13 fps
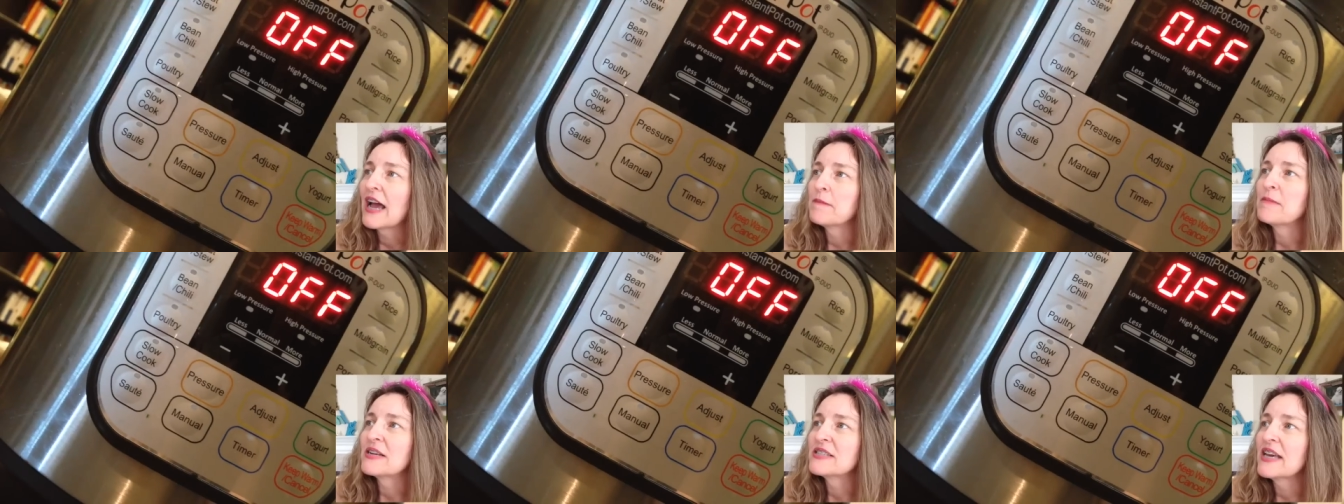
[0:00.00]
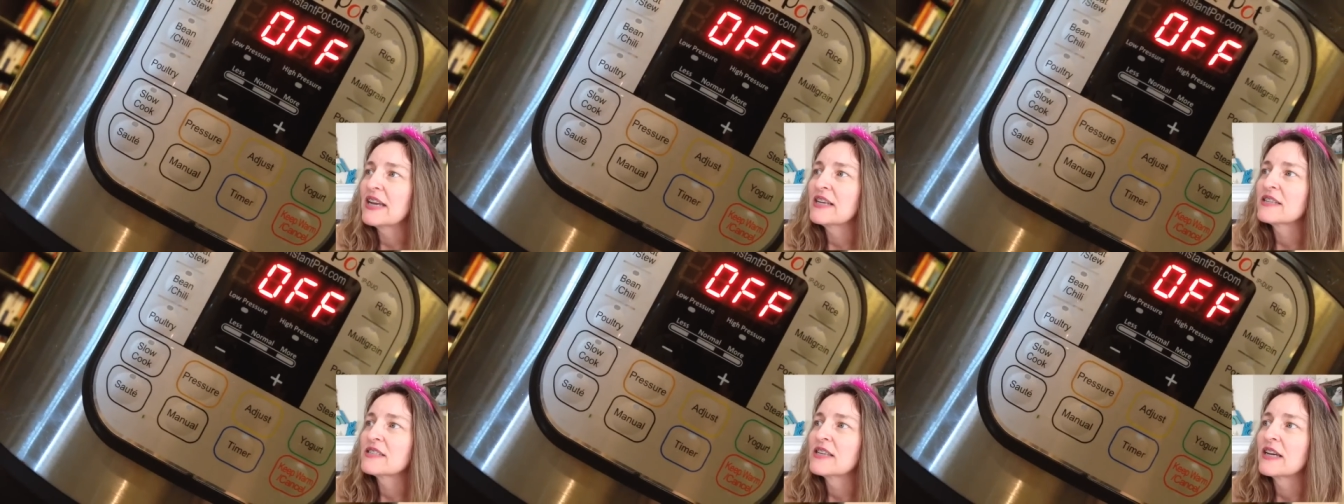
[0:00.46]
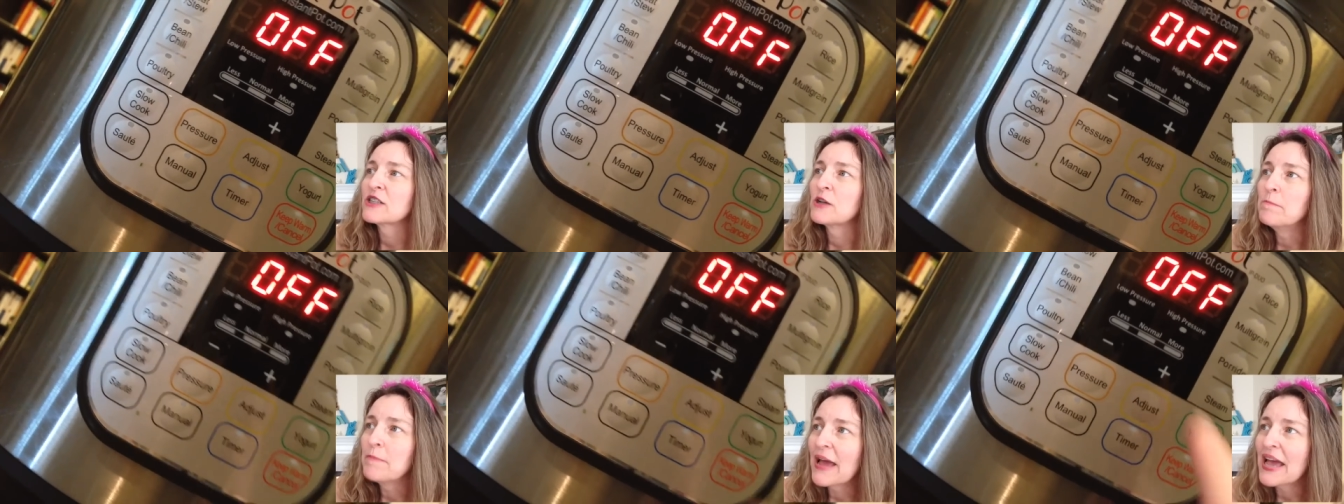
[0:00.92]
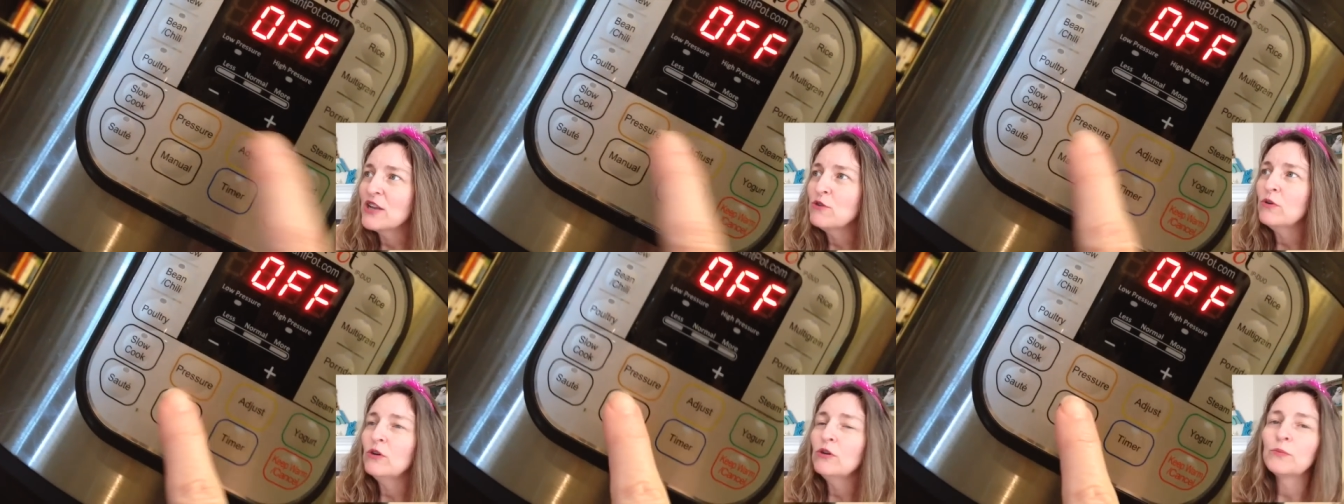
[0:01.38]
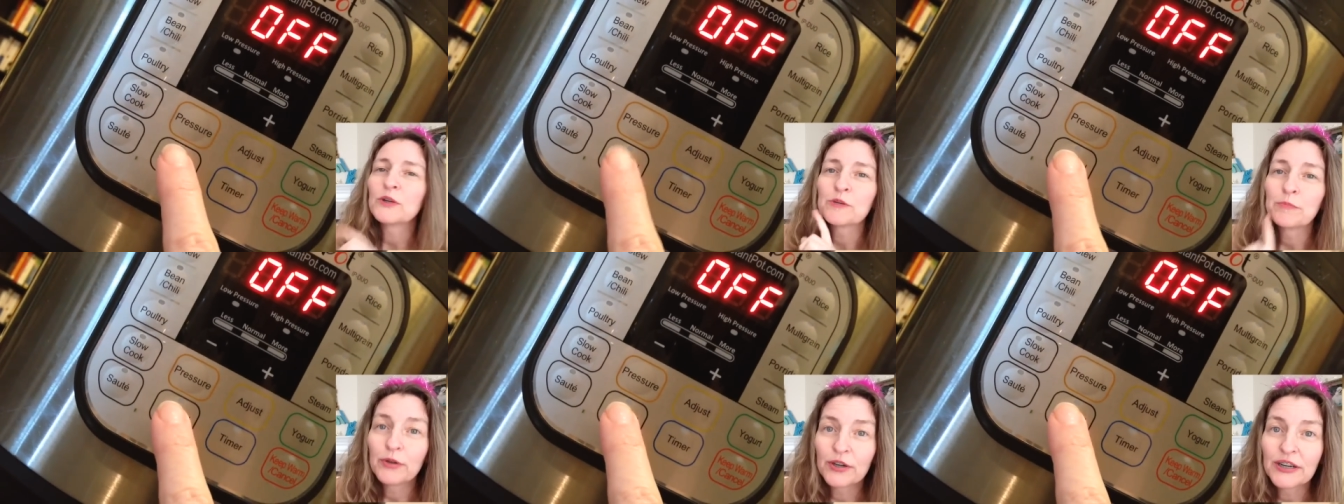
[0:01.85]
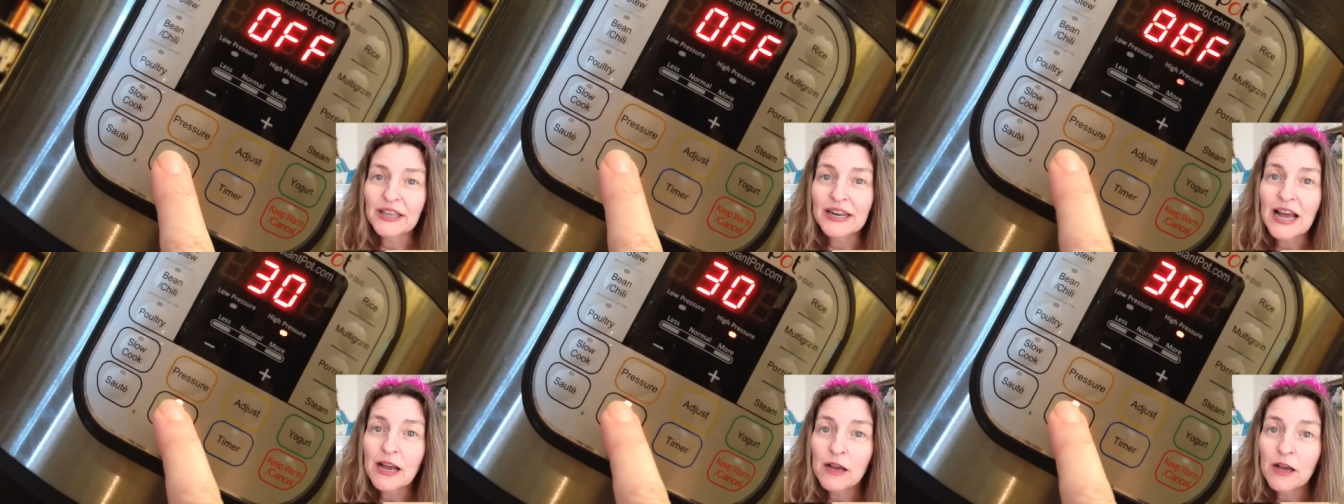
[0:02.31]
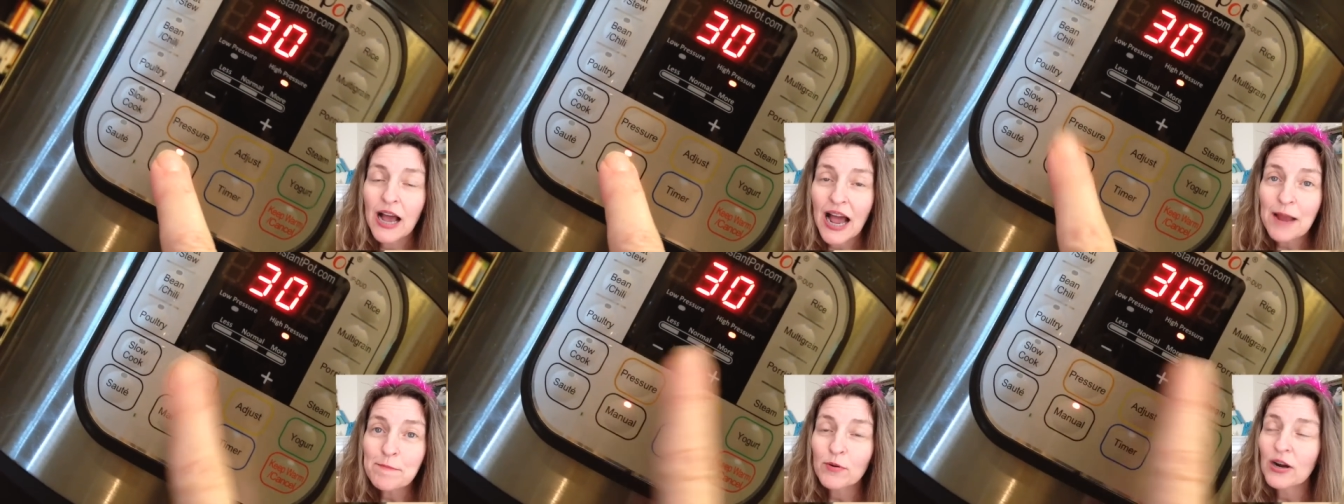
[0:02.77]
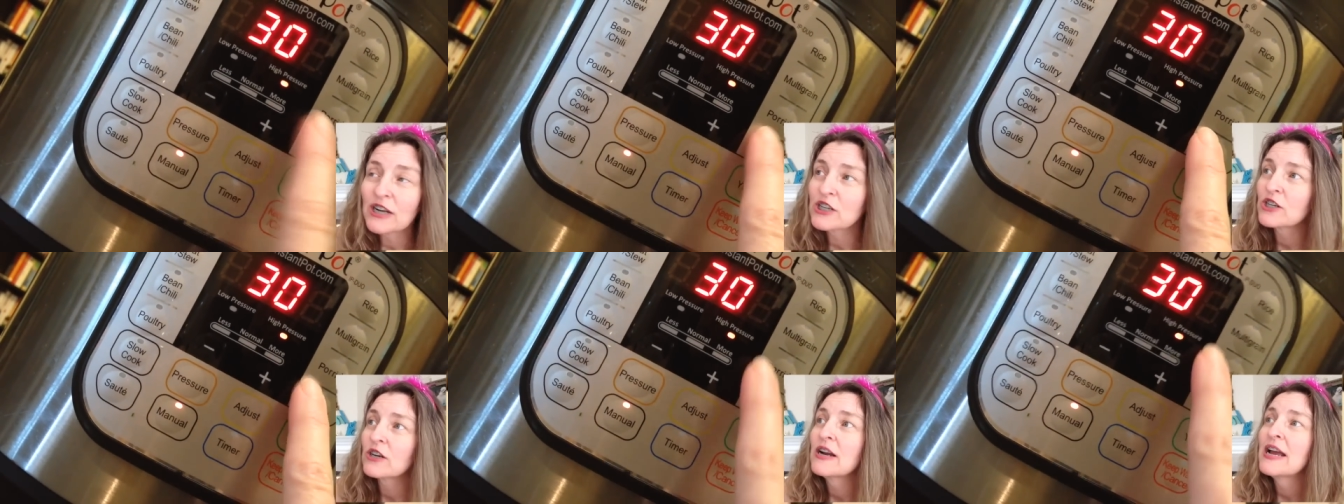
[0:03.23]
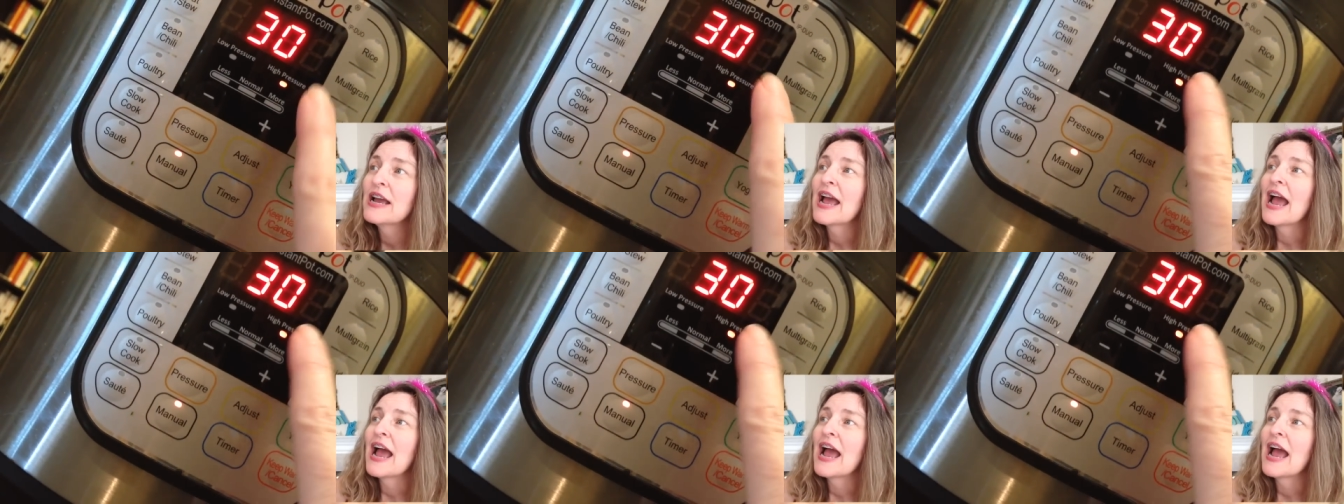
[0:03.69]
I had my settings set to manual, which put it in high pressure.